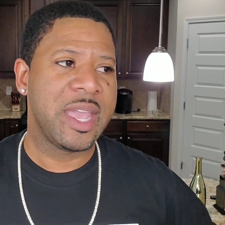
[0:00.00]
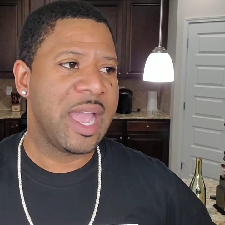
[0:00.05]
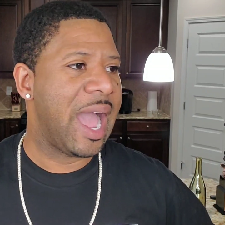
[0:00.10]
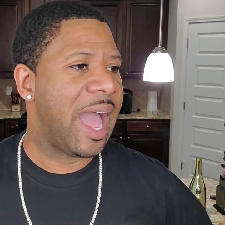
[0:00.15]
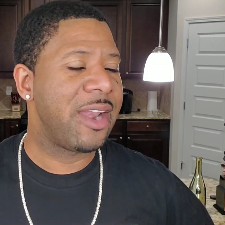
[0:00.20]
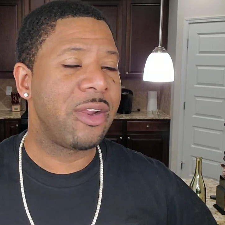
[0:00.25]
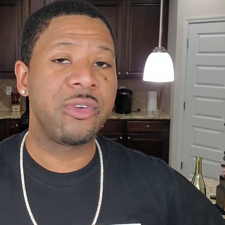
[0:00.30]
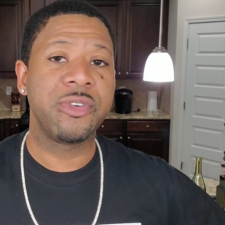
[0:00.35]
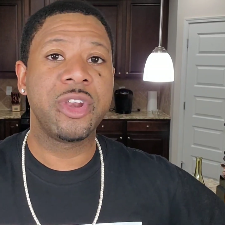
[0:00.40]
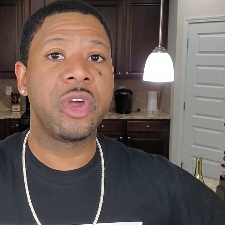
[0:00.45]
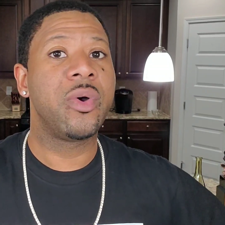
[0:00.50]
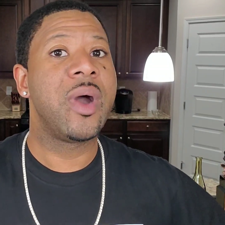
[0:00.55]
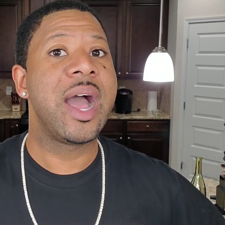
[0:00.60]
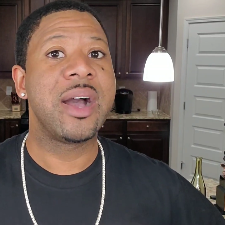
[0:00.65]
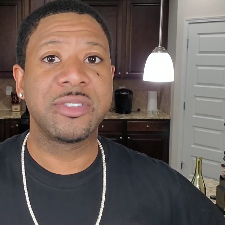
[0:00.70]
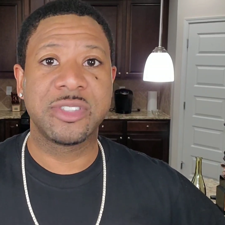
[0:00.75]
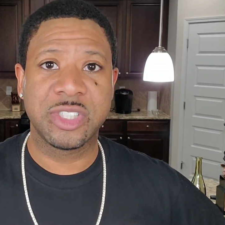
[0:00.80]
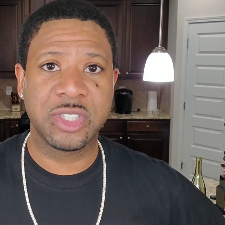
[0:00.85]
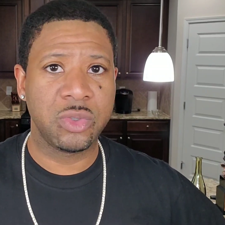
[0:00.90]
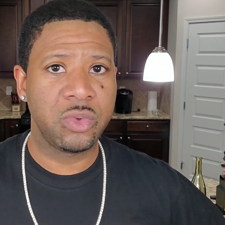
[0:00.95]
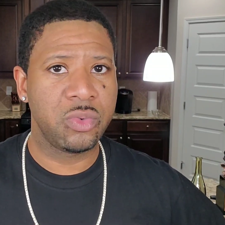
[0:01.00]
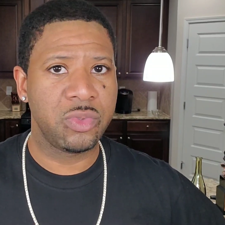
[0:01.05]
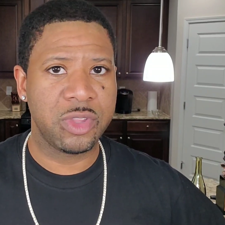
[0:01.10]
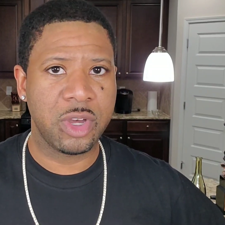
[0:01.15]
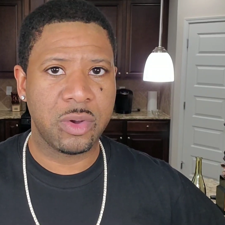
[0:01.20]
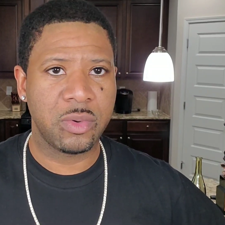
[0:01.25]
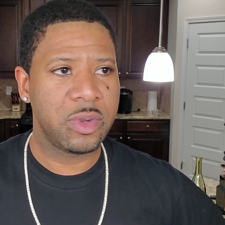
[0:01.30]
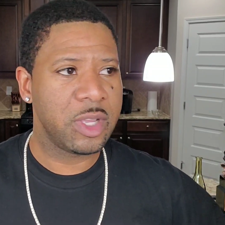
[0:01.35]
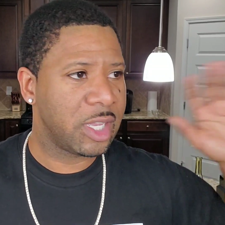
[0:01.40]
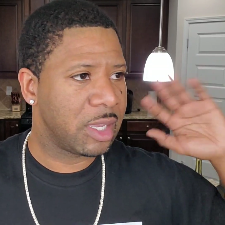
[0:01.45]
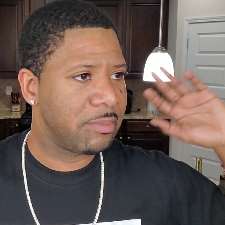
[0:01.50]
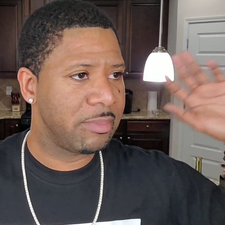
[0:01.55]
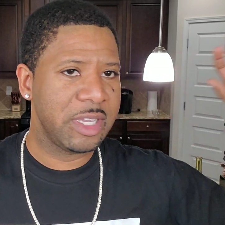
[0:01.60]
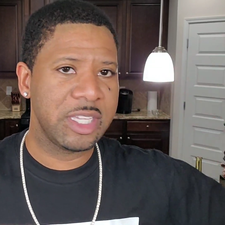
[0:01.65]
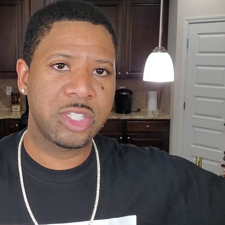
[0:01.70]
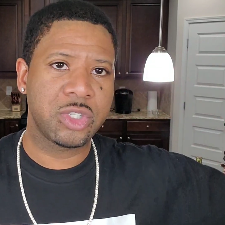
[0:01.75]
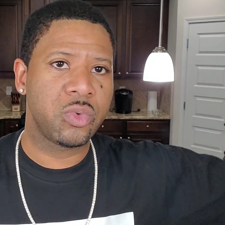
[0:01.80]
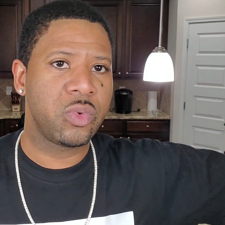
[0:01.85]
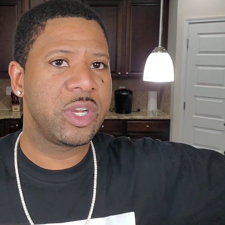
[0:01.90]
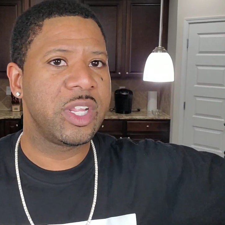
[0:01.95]
I don't know how soon though. It could be
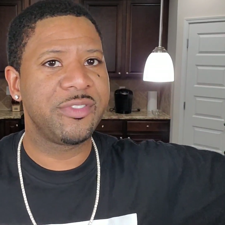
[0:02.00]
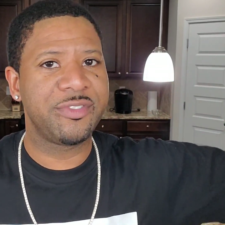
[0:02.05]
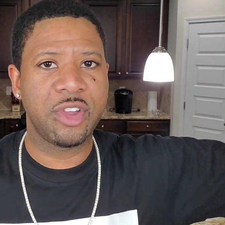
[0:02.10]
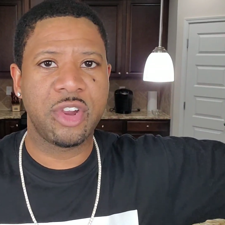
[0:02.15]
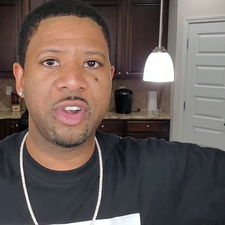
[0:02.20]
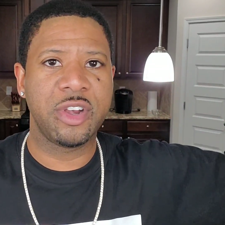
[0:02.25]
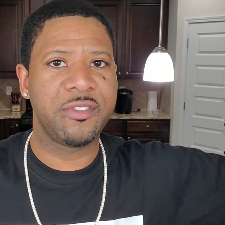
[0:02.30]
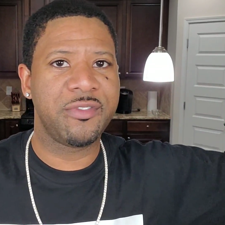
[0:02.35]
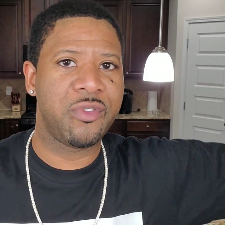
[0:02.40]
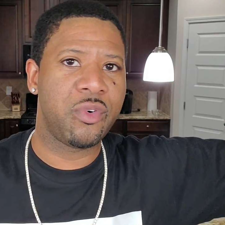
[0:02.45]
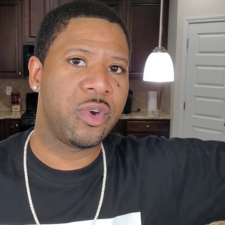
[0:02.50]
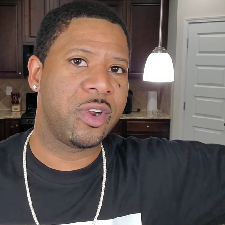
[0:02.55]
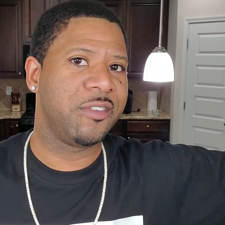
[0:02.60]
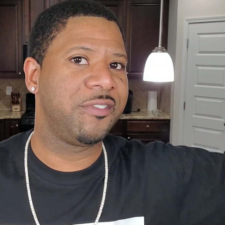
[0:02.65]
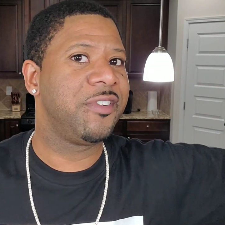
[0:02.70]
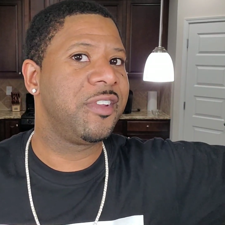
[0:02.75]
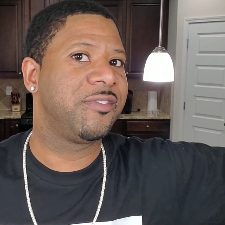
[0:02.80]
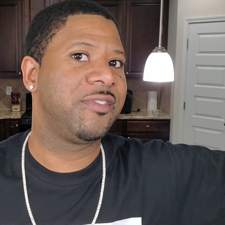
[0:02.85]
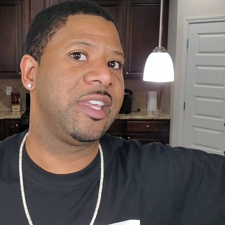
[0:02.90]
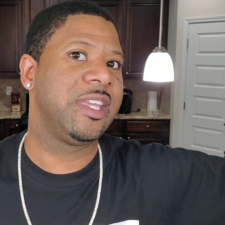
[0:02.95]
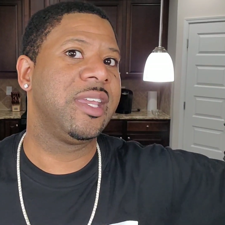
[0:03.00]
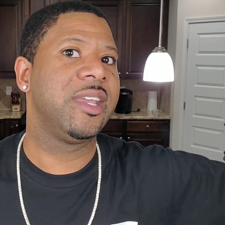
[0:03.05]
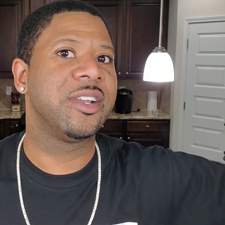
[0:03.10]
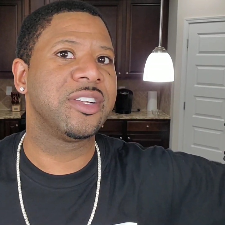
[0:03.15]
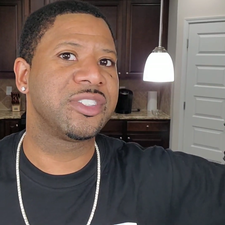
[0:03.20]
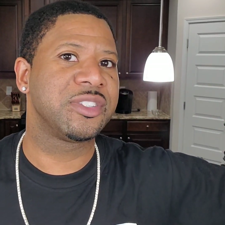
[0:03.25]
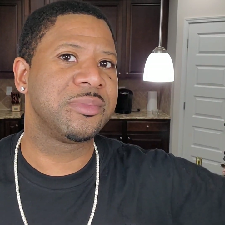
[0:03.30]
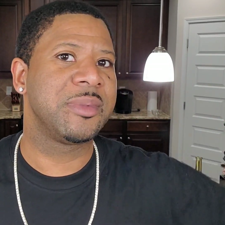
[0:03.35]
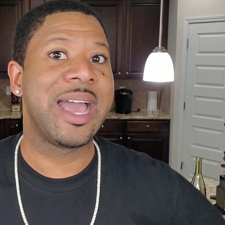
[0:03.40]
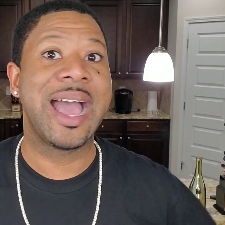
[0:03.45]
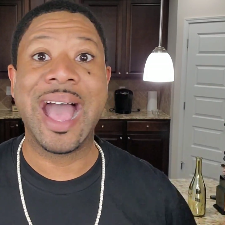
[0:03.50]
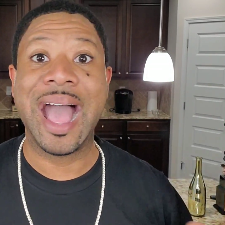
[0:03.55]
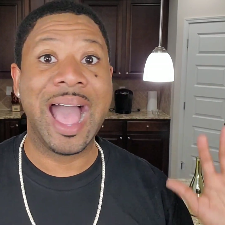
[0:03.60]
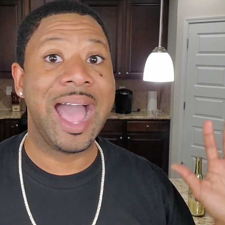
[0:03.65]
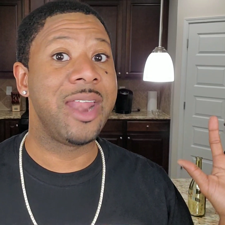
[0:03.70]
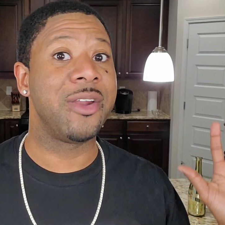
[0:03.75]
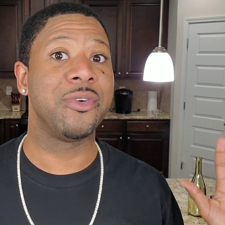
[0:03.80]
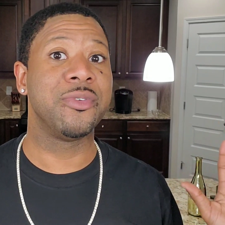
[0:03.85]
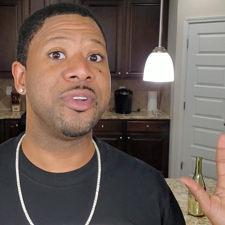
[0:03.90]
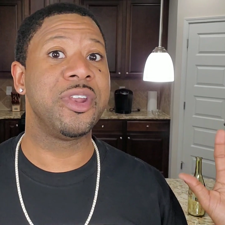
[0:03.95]
20, 30, 40, 50 years from now. I
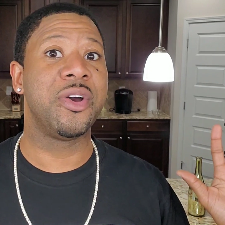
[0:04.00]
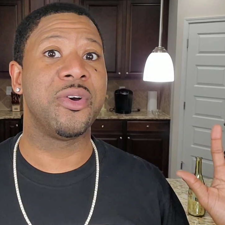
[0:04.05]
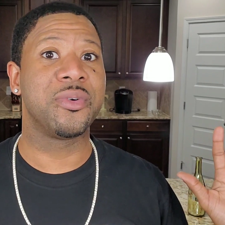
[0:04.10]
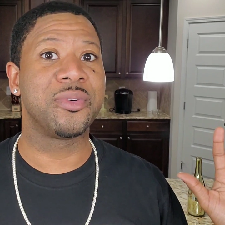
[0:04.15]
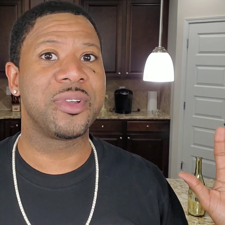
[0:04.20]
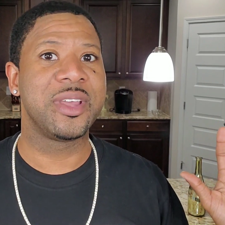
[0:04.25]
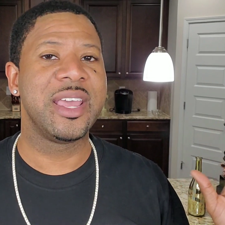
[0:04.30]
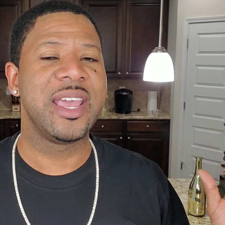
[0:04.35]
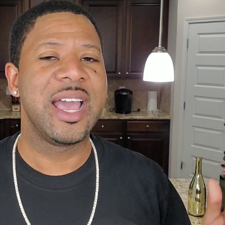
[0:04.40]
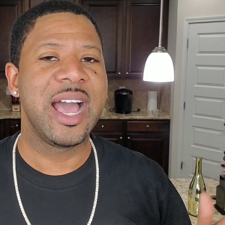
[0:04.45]
don't know.